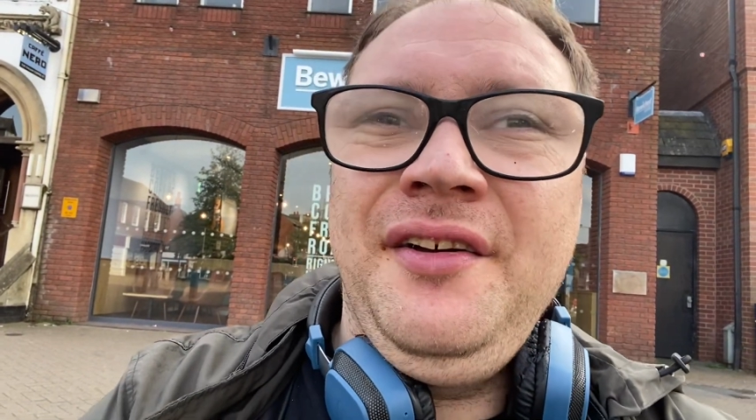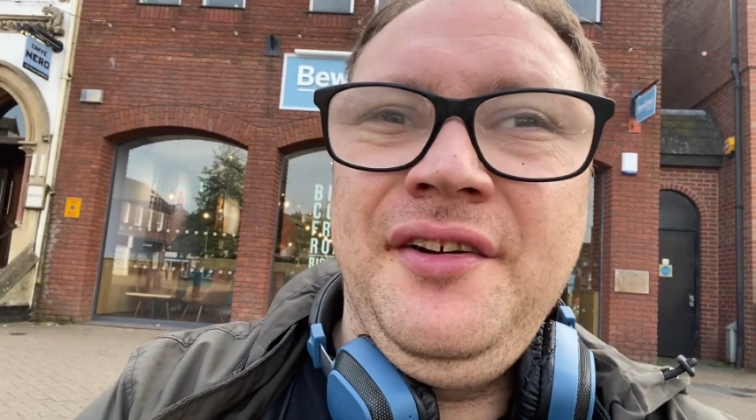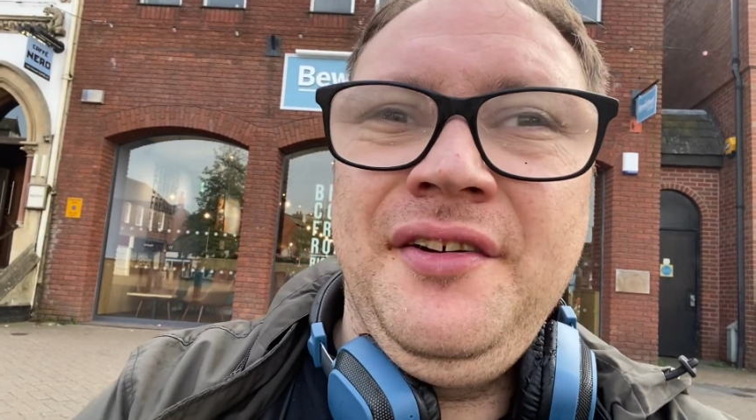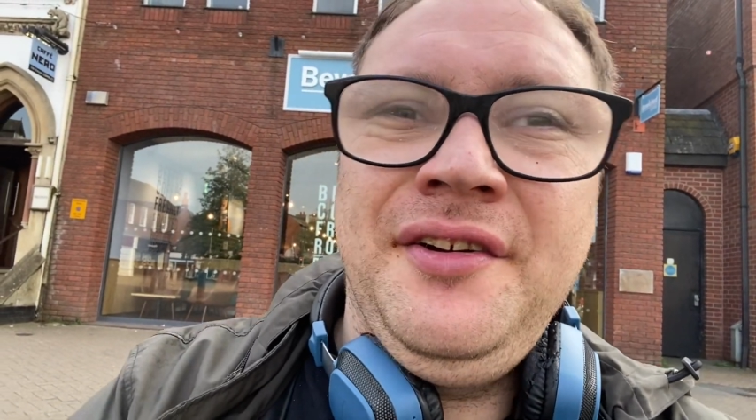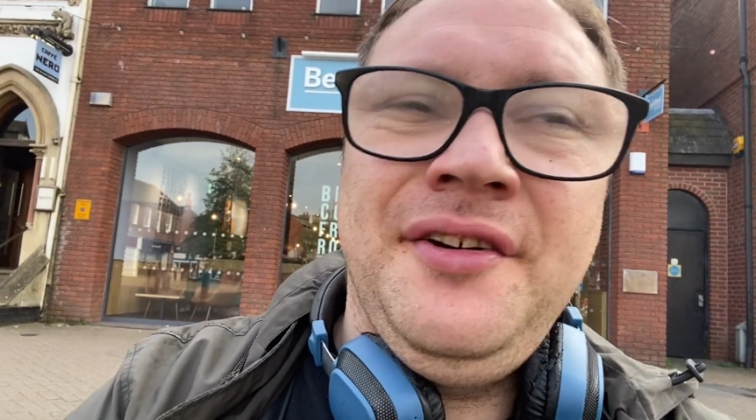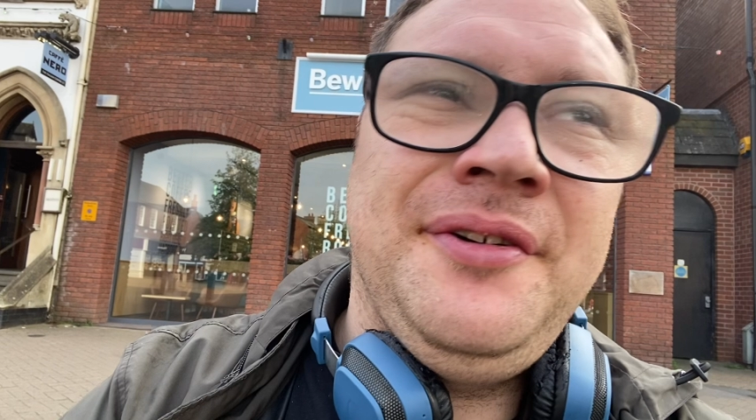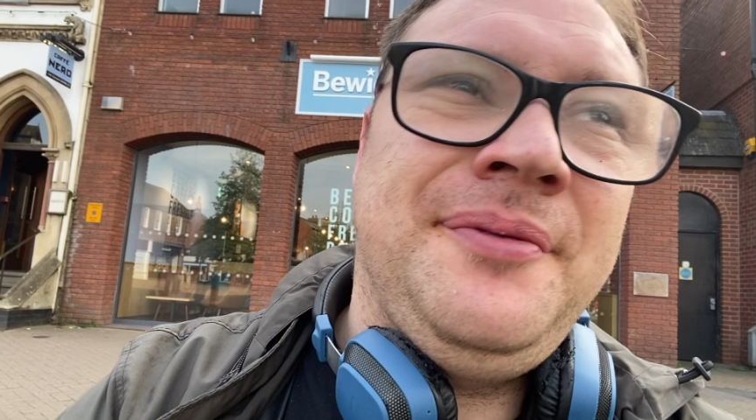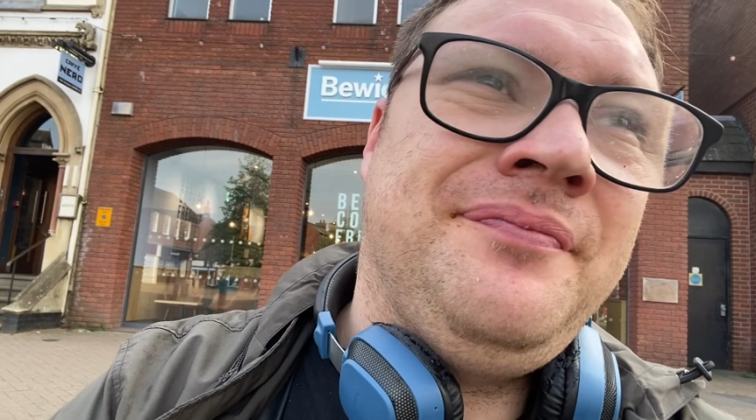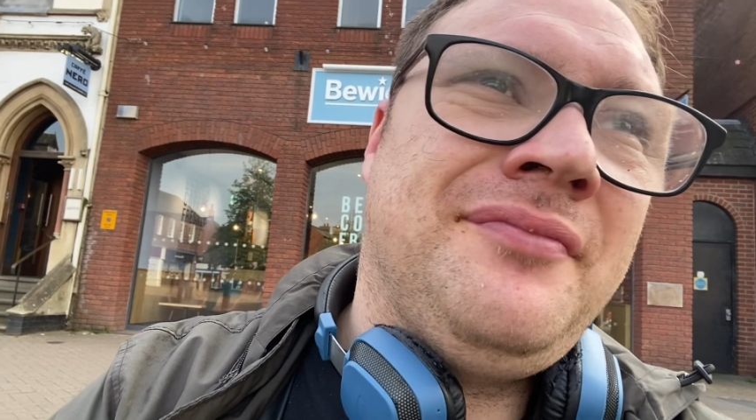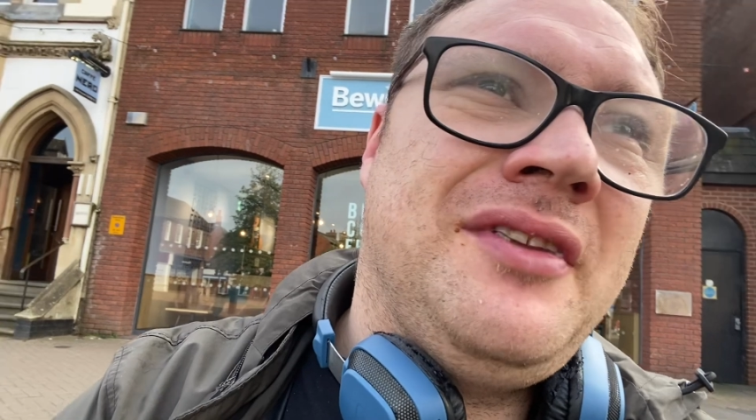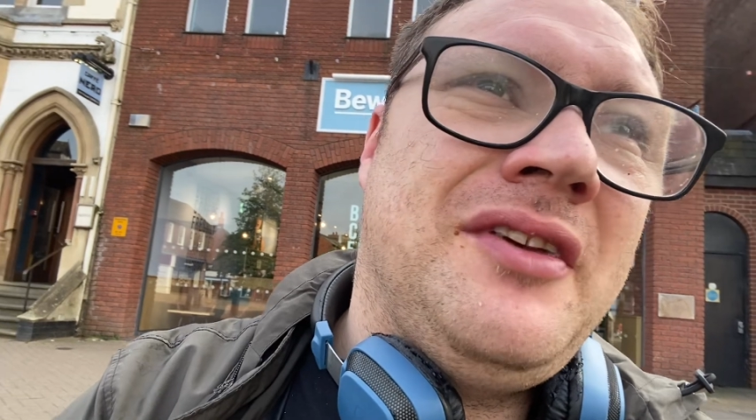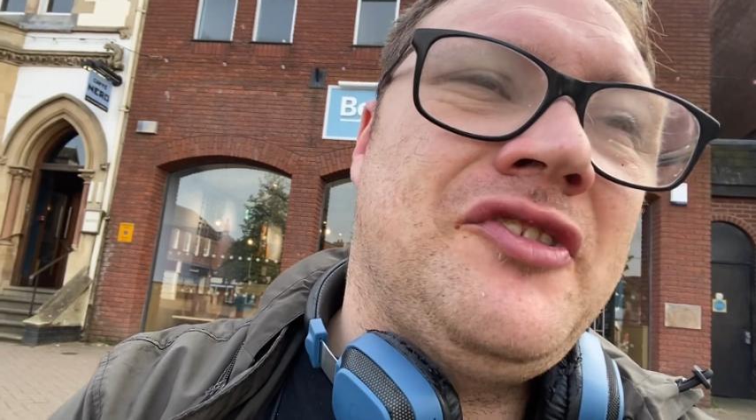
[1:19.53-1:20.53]

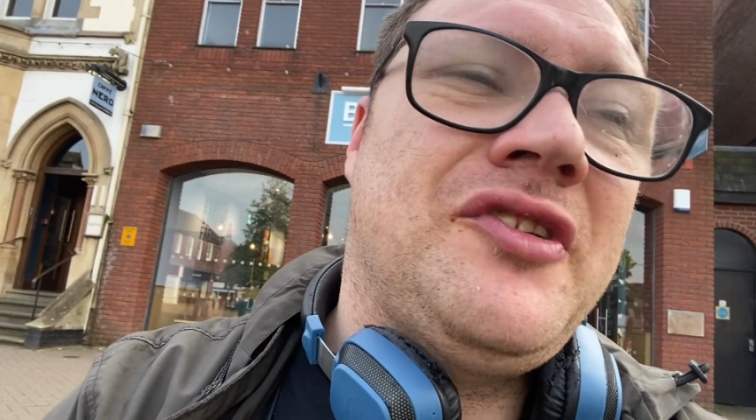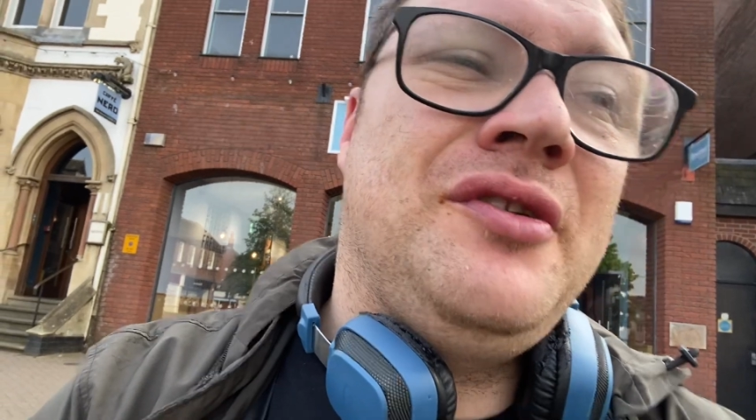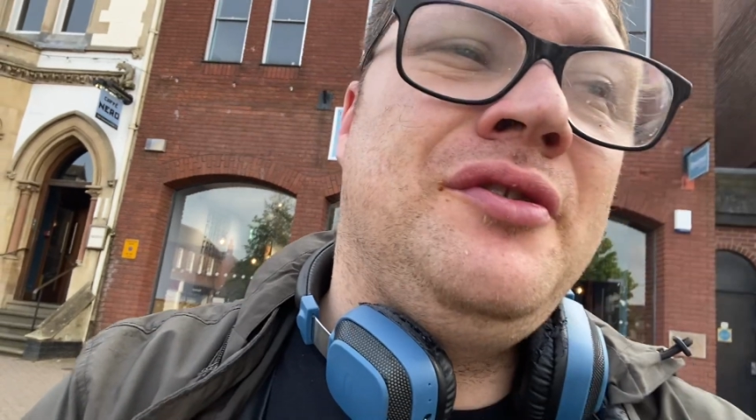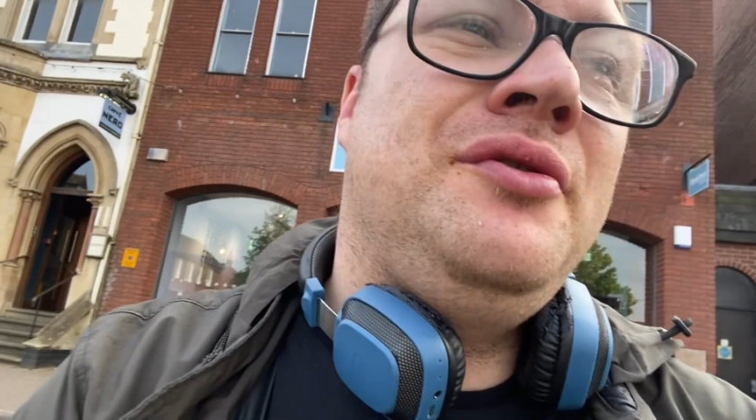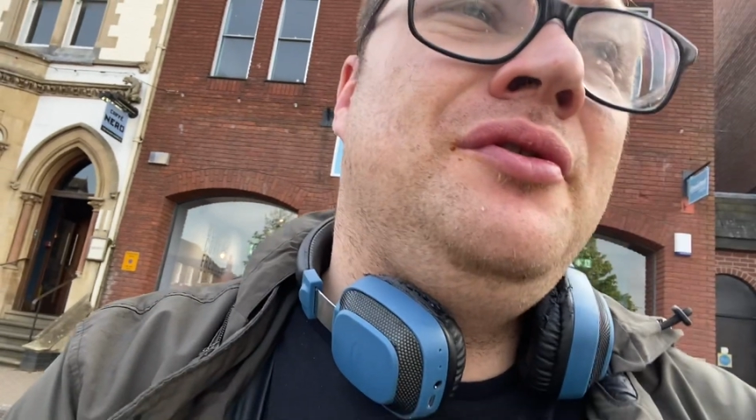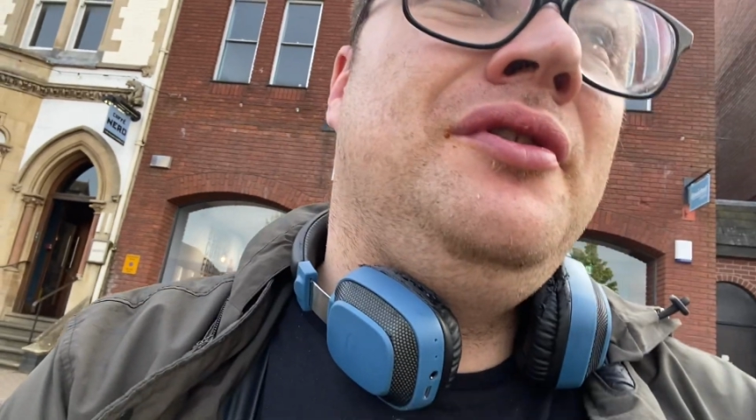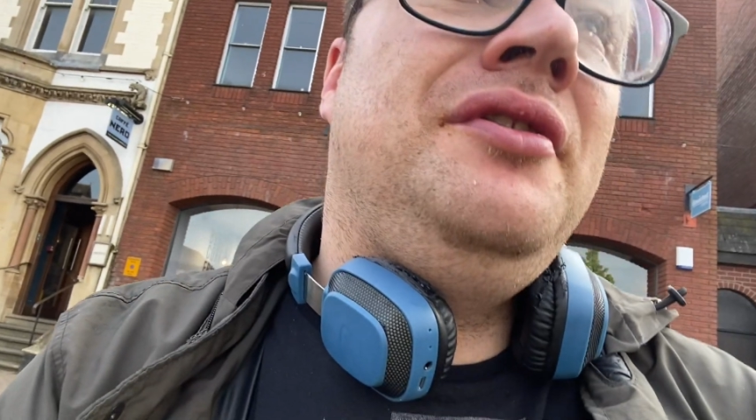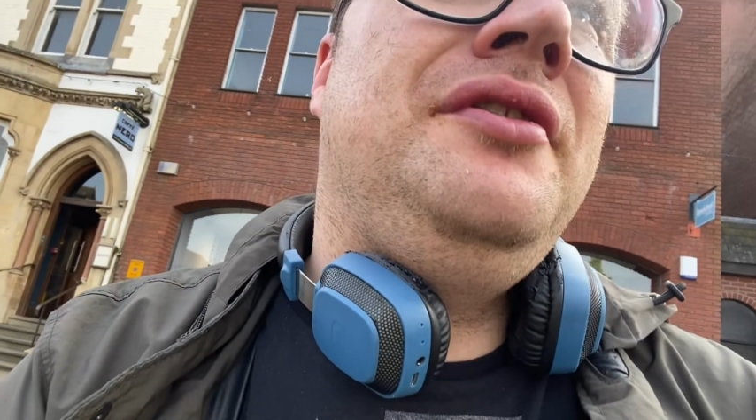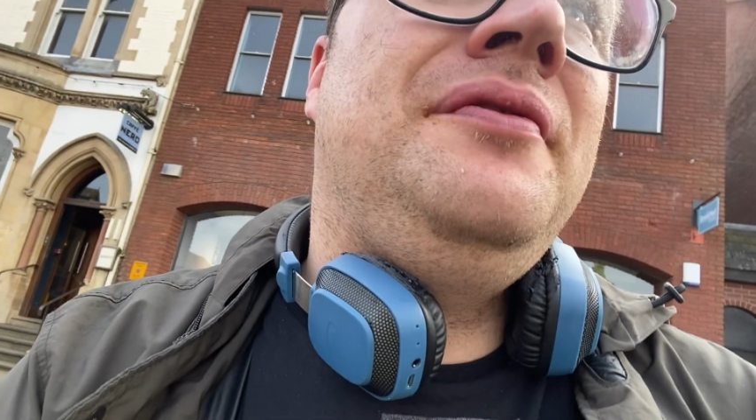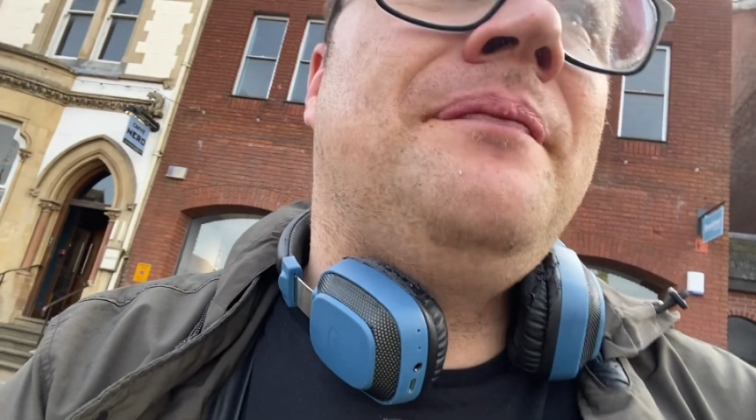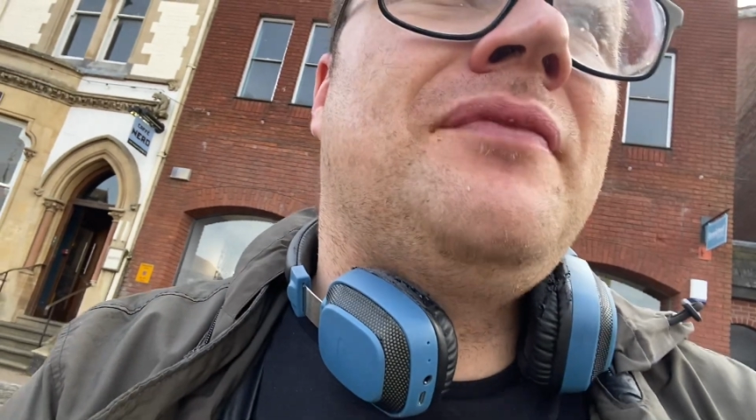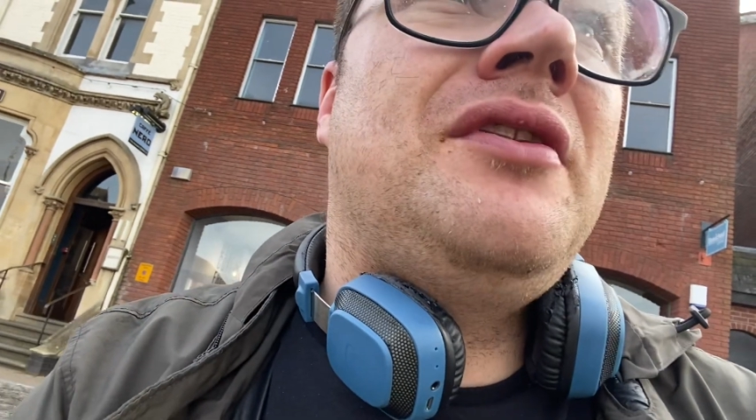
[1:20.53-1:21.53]
Um, so.
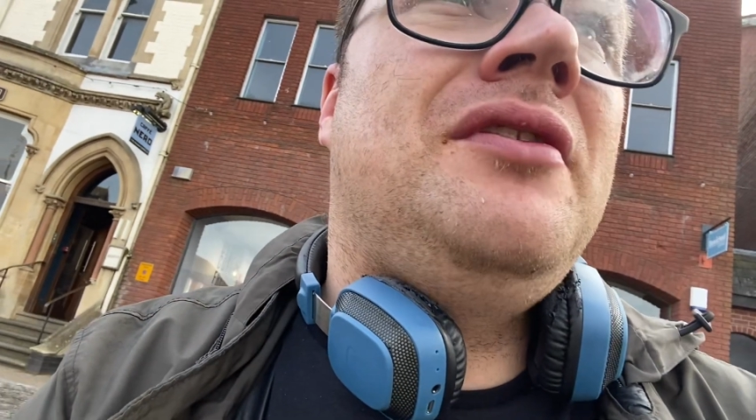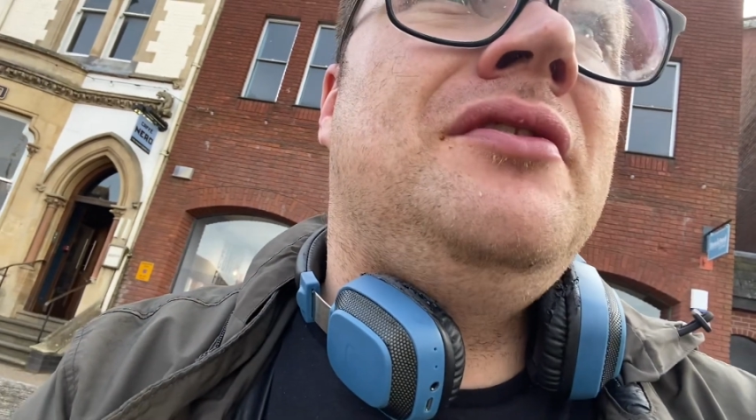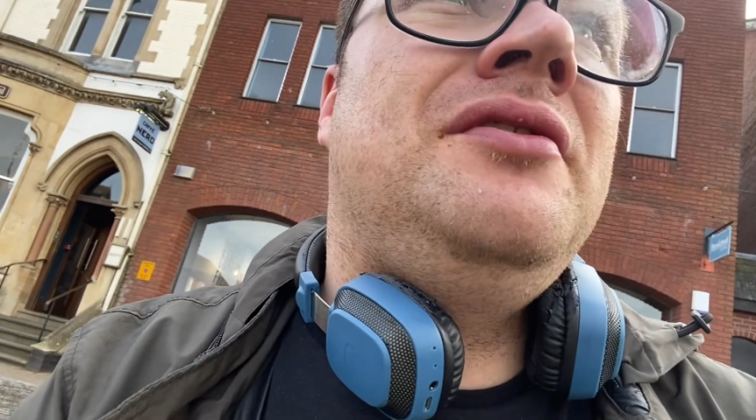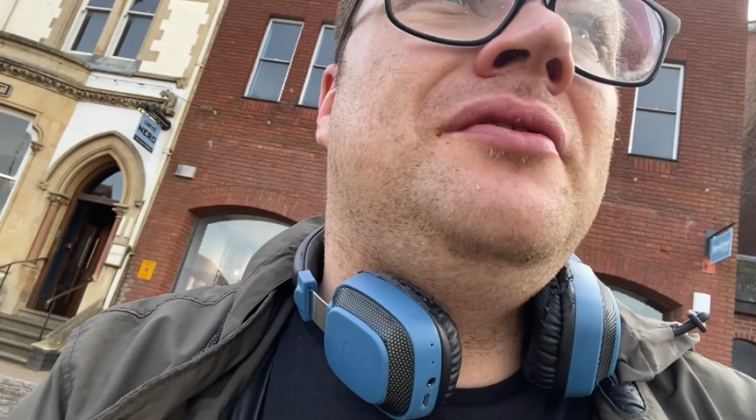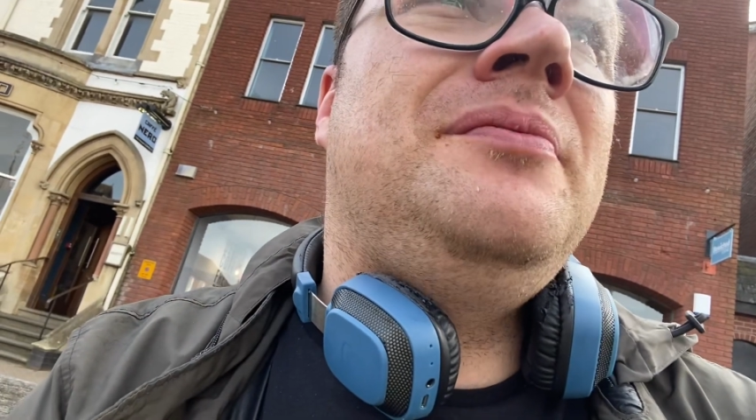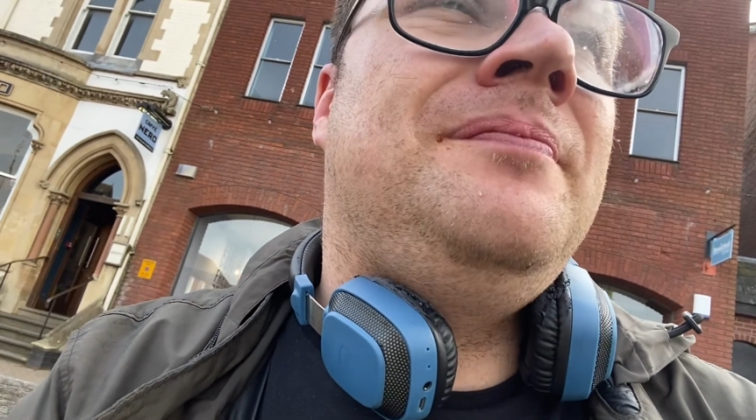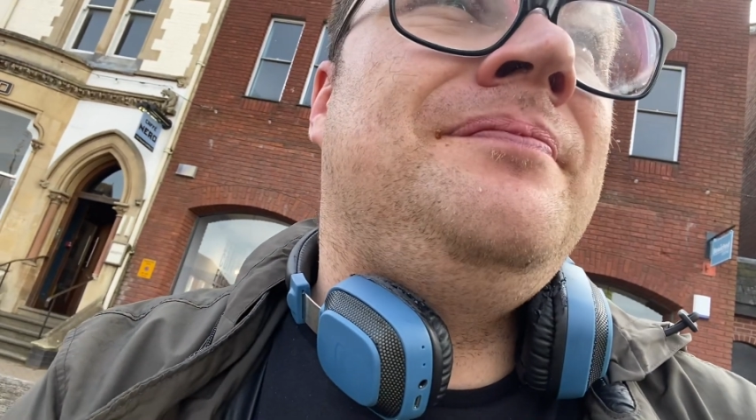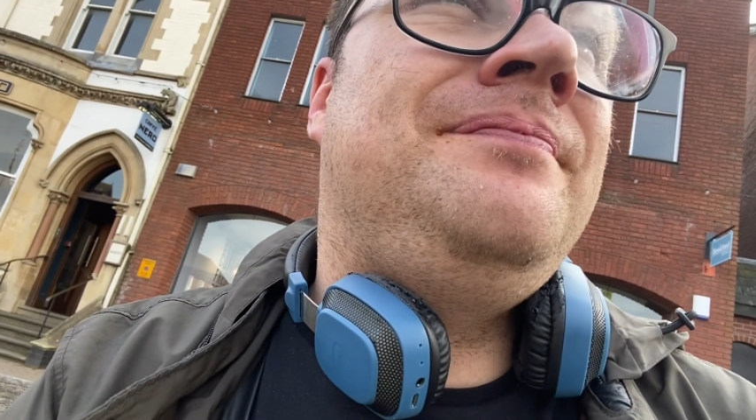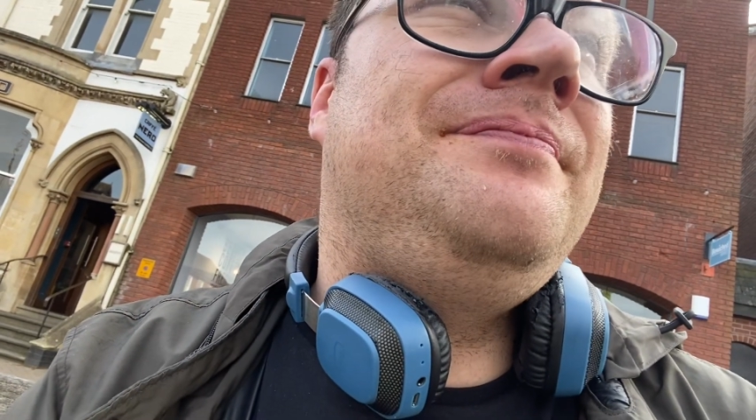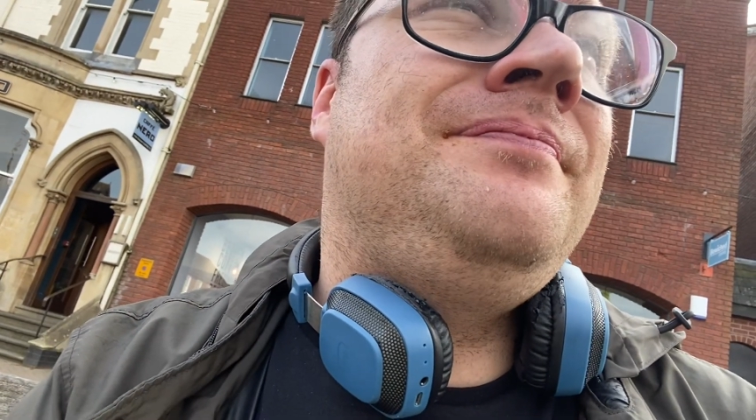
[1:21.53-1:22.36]
Um,